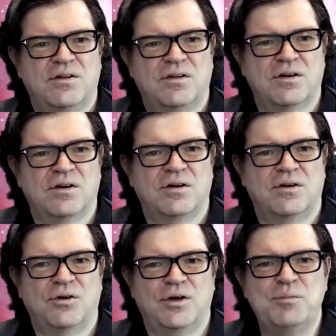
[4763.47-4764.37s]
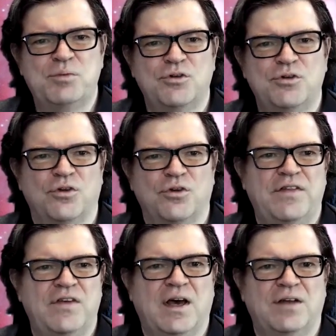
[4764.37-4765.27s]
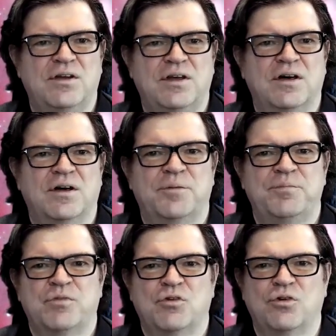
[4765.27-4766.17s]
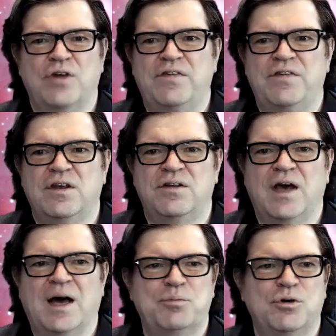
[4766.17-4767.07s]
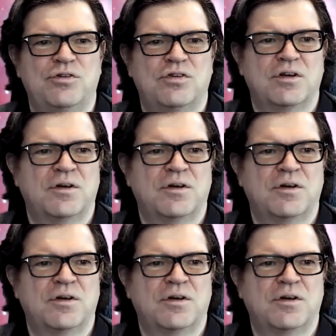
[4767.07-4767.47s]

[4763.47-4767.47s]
the input so that the output